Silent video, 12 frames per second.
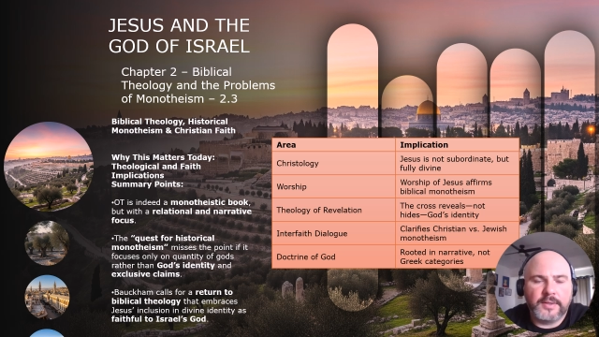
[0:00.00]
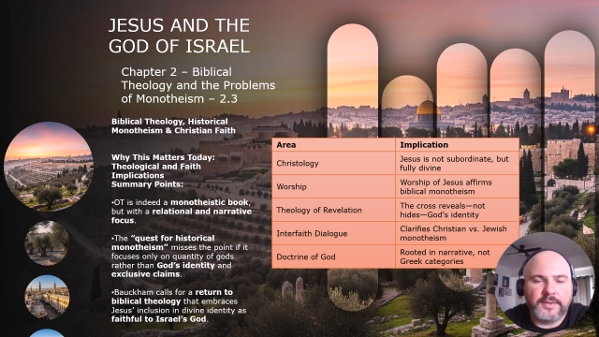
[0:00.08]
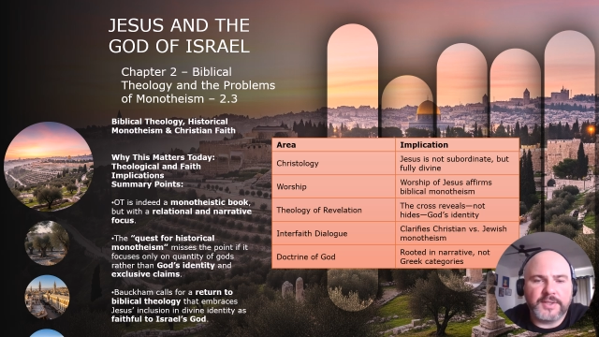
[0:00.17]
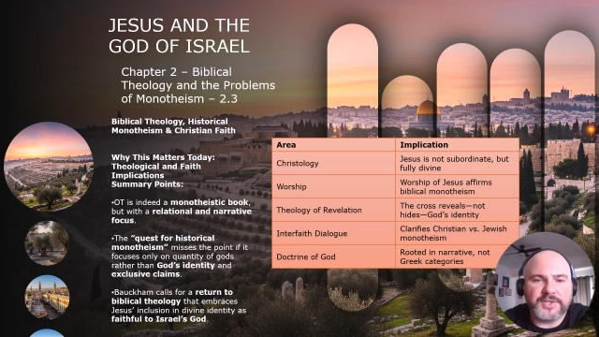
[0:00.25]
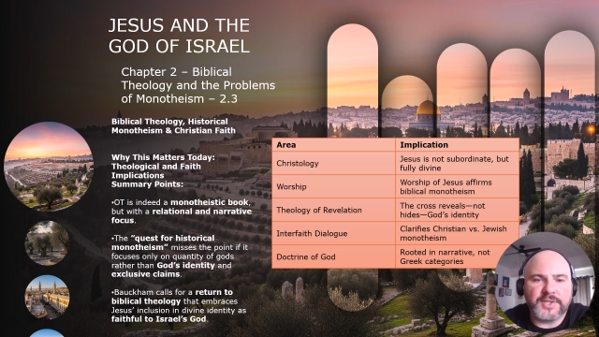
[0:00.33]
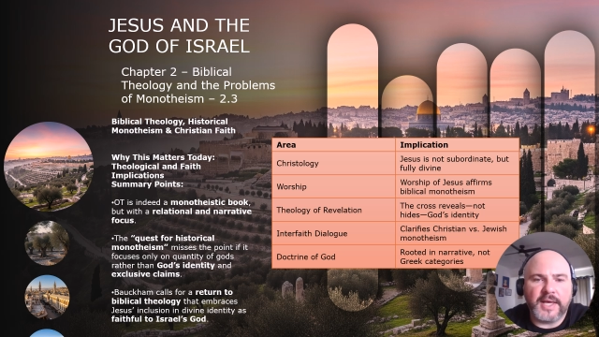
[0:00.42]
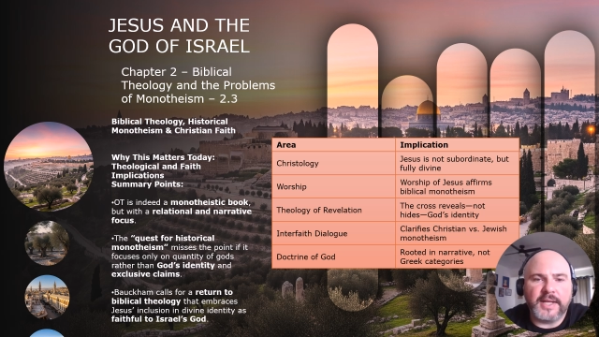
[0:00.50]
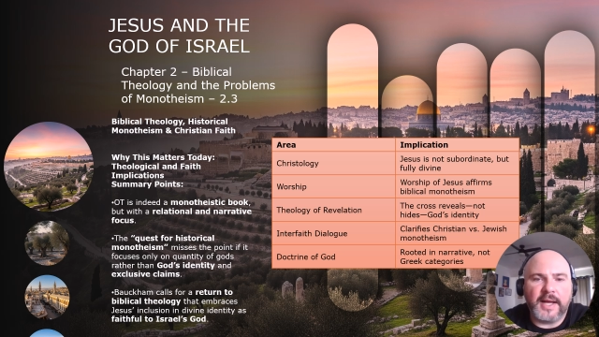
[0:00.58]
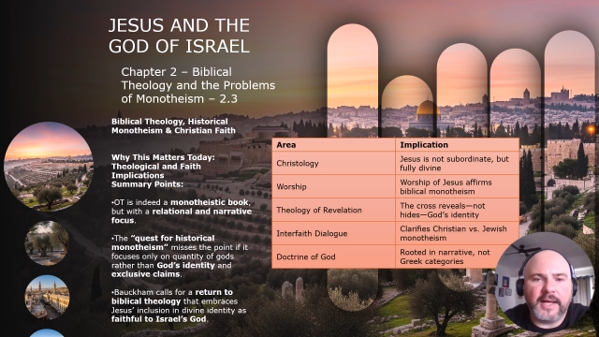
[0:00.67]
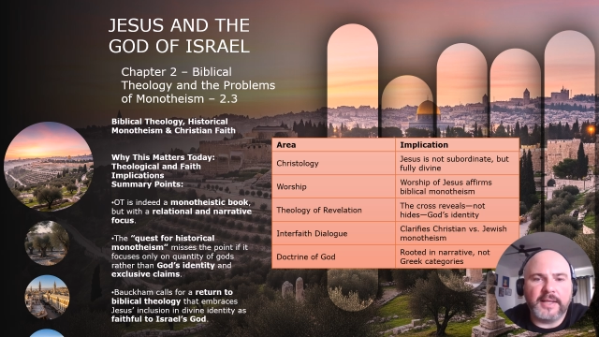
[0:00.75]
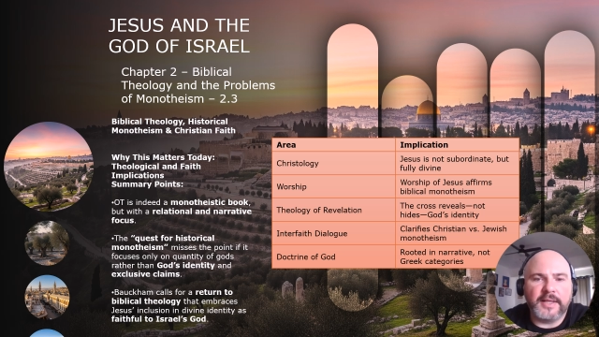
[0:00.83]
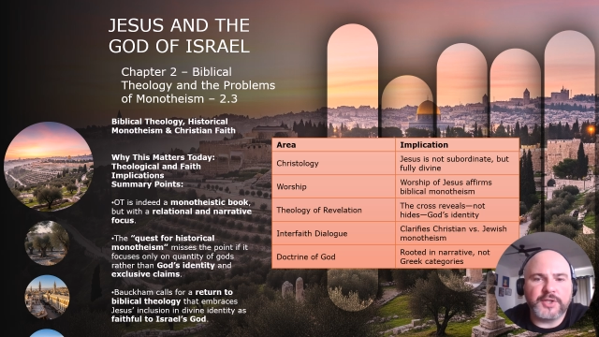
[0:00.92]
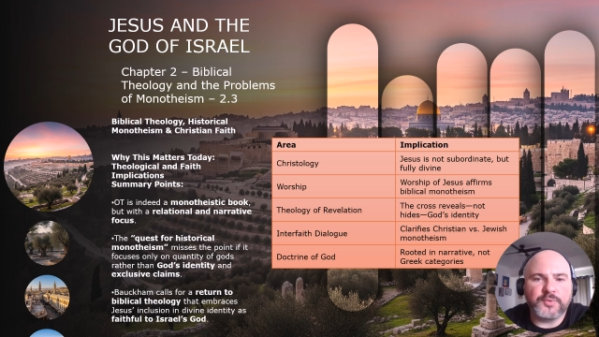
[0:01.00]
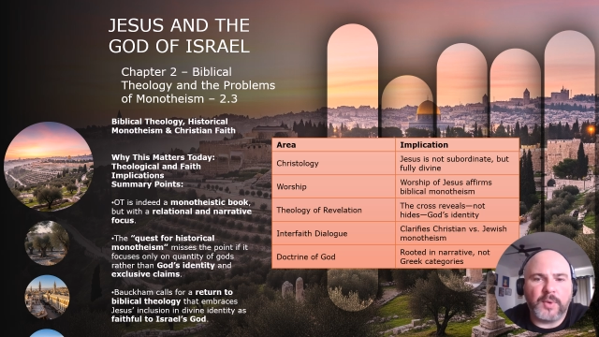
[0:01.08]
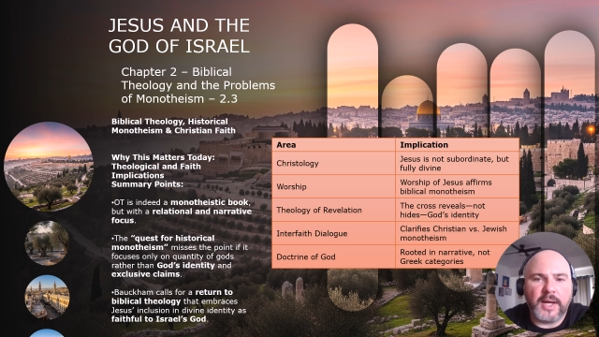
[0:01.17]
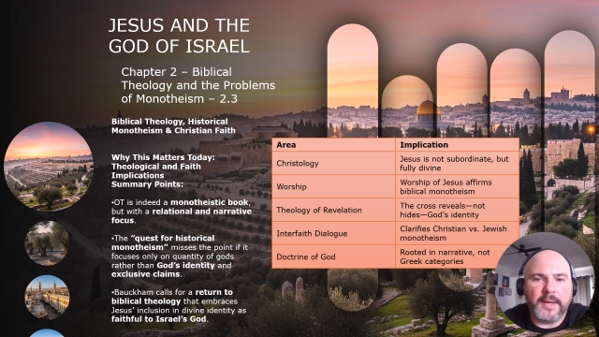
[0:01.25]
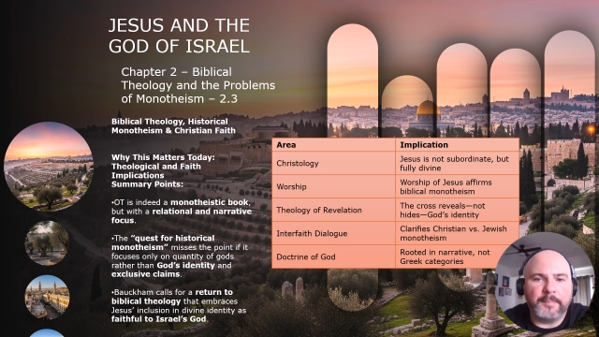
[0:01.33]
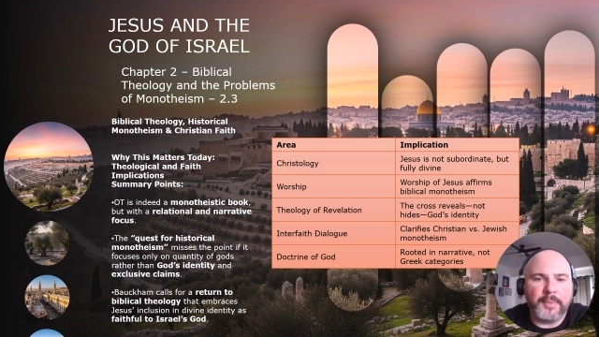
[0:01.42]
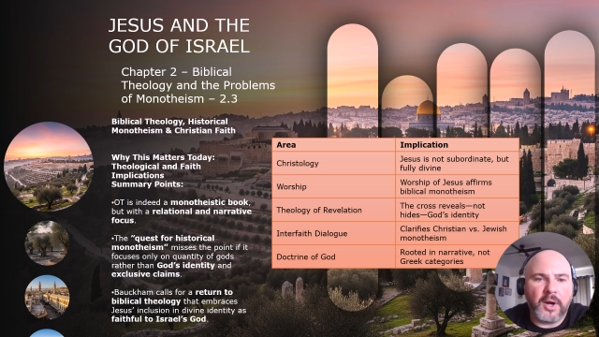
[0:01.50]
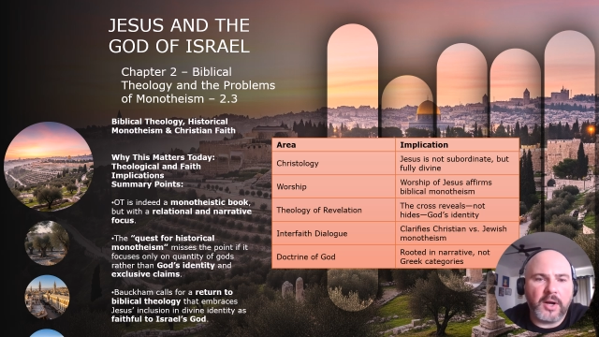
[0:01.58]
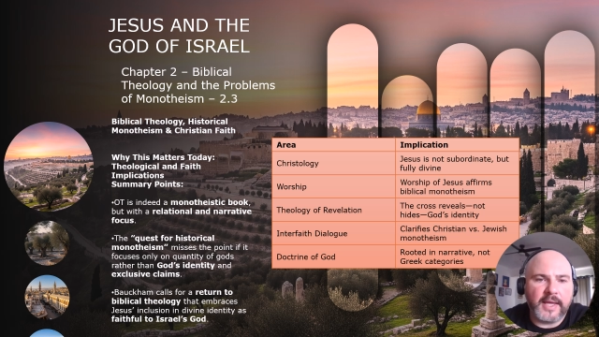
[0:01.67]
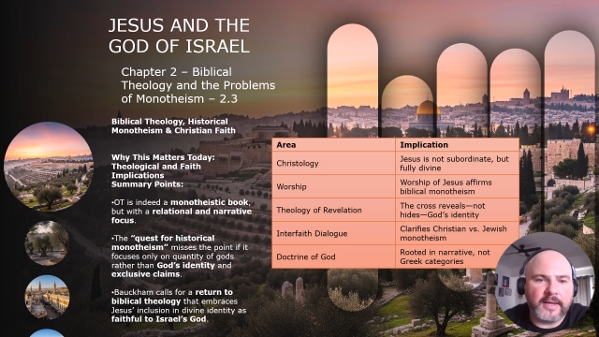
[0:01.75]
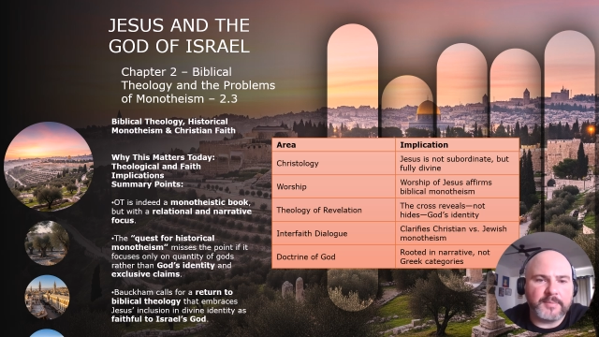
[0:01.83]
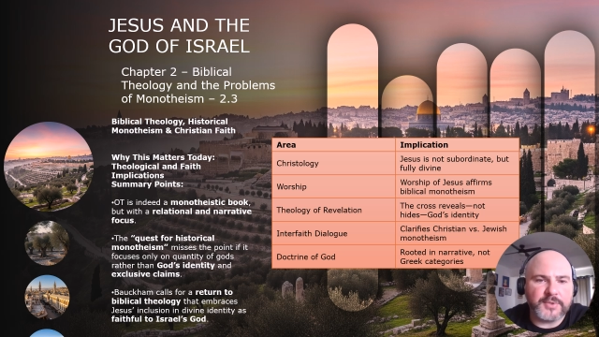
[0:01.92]
The slide highlights why
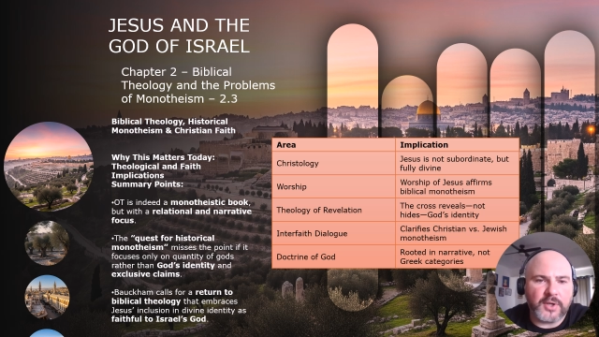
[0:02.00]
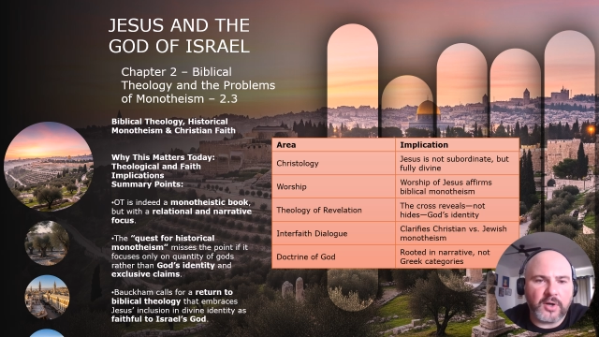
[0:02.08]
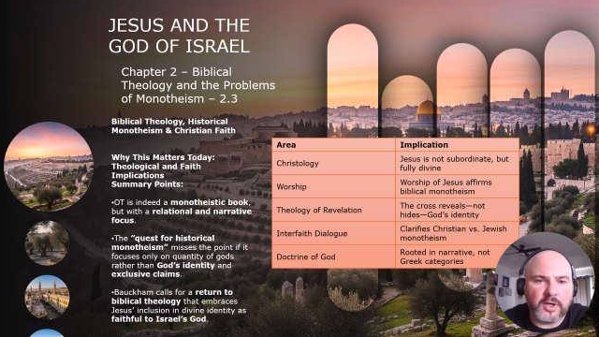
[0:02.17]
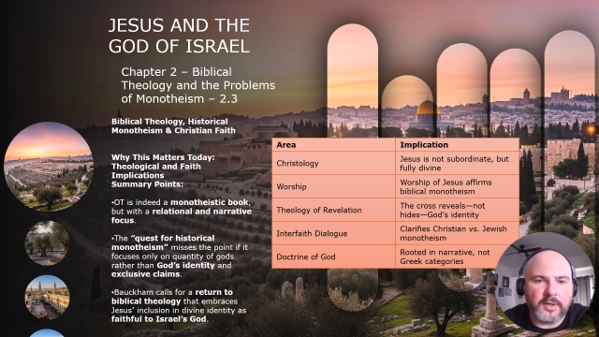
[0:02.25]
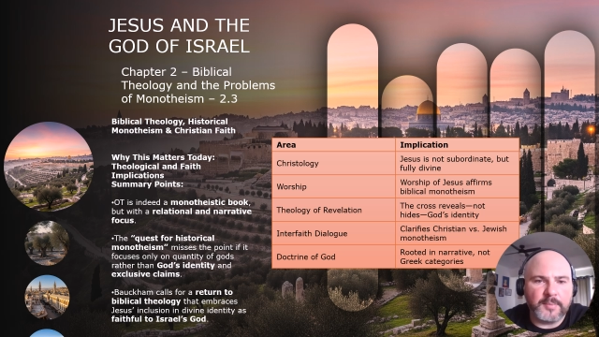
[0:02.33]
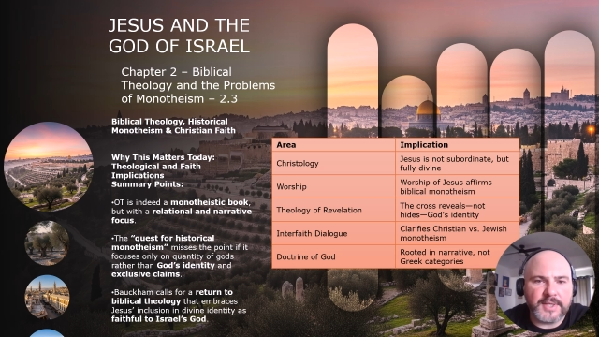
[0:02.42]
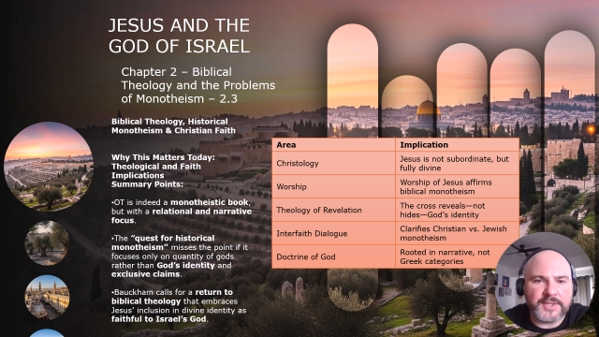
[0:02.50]
Bockham's argument